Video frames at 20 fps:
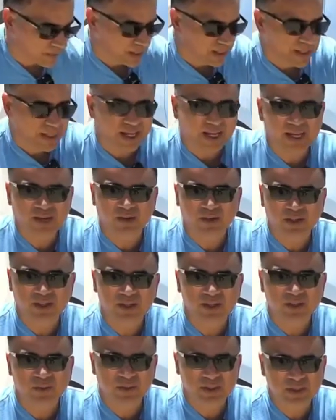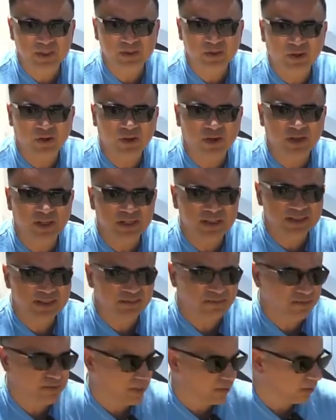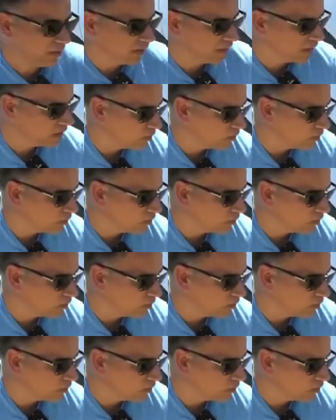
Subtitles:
Another issue with this car is the very little